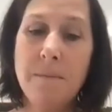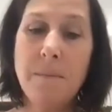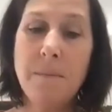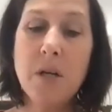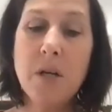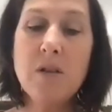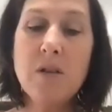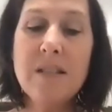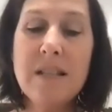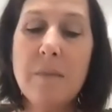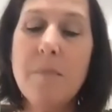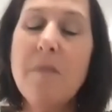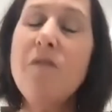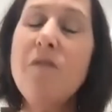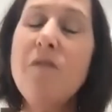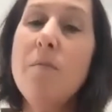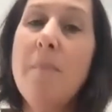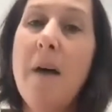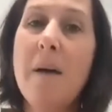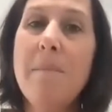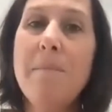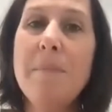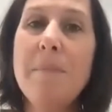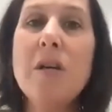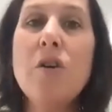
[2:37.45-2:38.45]
because some of you
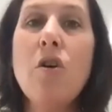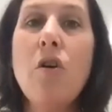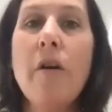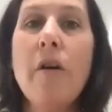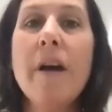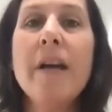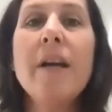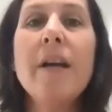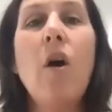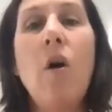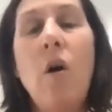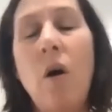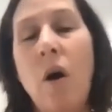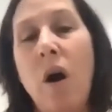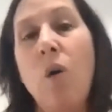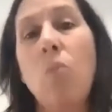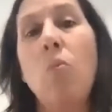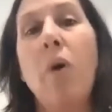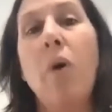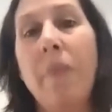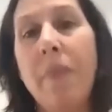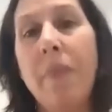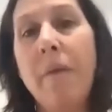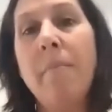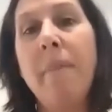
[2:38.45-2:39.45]
might be going, oh, I
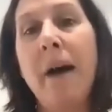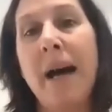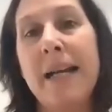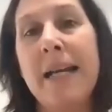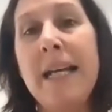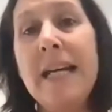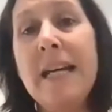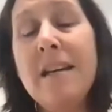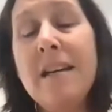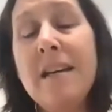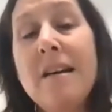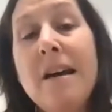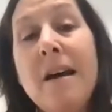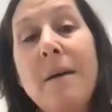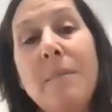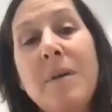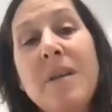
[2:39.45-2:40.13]
want the money,